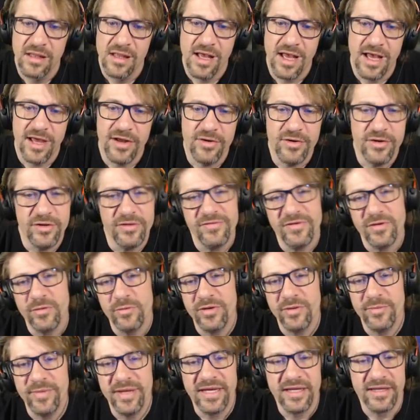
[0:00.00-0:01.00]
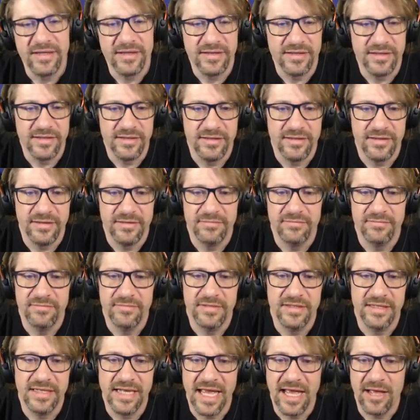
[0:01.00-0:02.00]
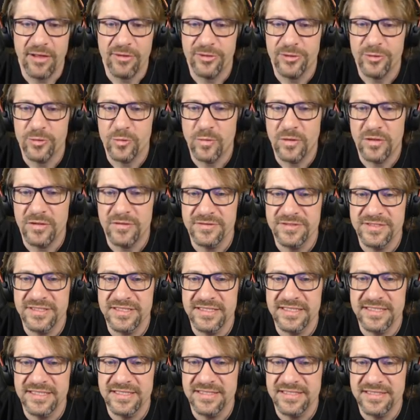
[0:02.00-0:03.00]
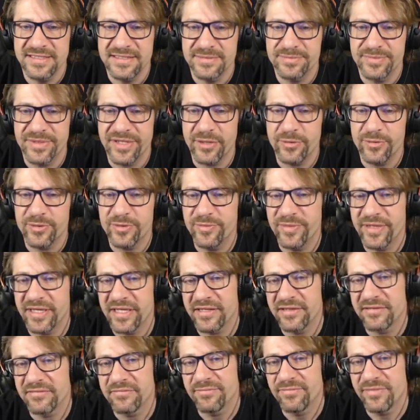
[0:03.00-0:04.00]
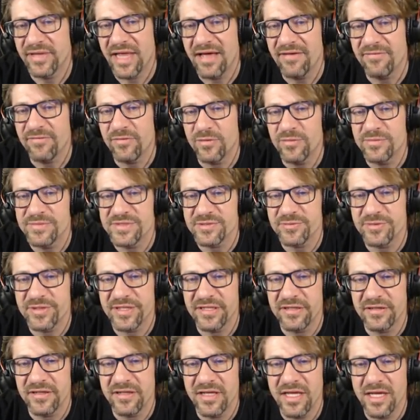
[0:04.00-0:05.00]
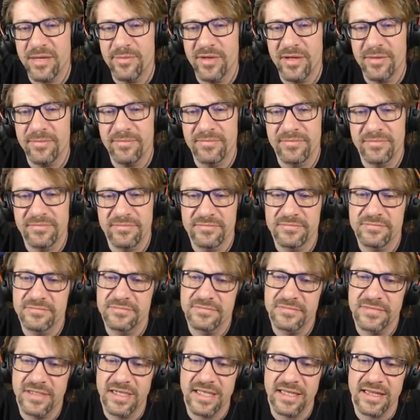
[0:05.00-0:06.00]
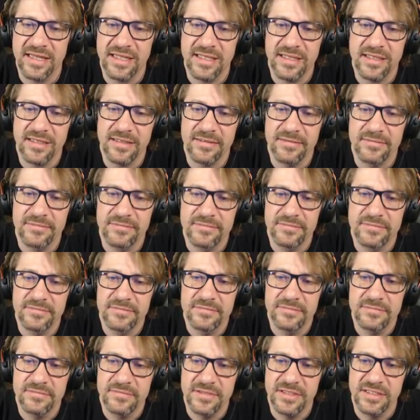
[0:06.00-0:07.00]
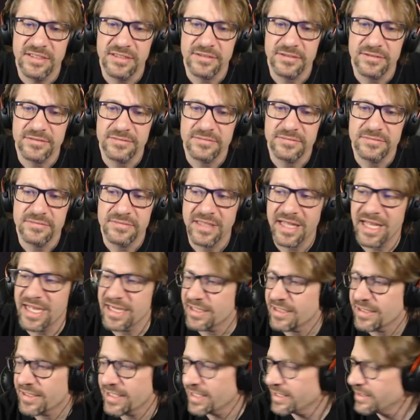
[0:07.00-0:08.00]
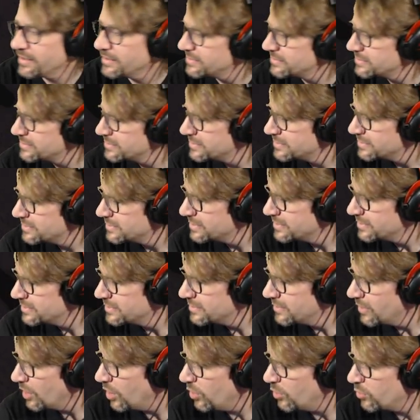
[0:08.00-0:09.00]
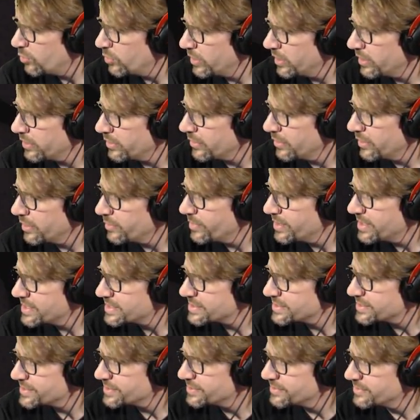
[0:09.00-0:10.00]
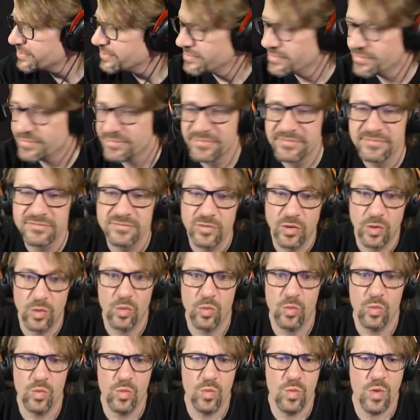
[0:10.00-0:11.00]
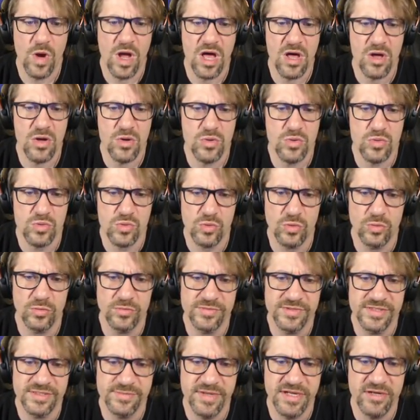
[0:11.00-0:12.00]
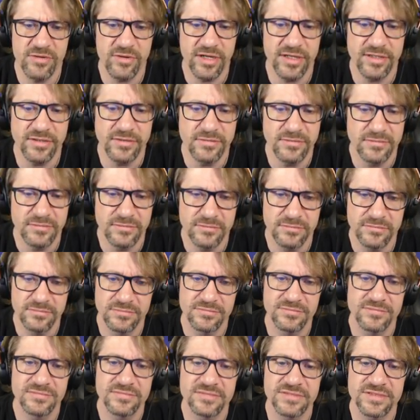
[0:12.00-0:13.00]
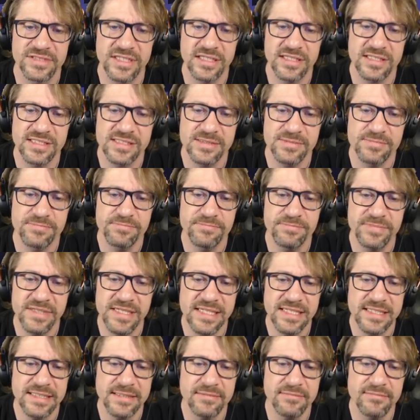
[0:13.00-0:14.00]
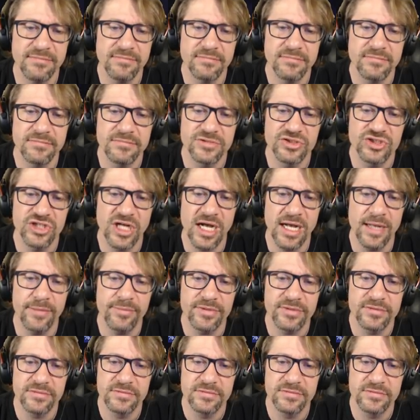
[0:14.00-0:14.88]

I don't know if I want to make a an outer wall to this, but I will make platforms that we can climb up, I think. Uh-oh, lag delay. Oh, we're at 30 minutes, too. Whoa! Speed run. It's like a speed chop.